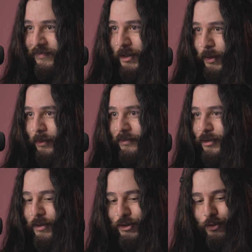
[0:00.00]
You know,
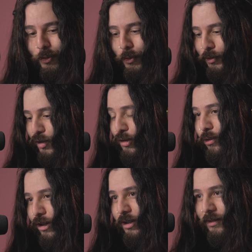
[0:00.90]
you control
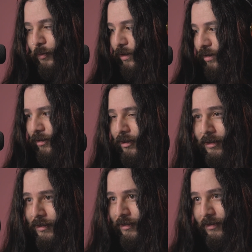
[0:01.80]
destruction with
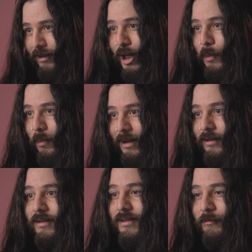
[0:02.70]
a couple
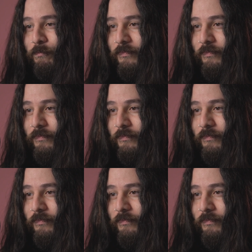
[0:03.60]
buttons.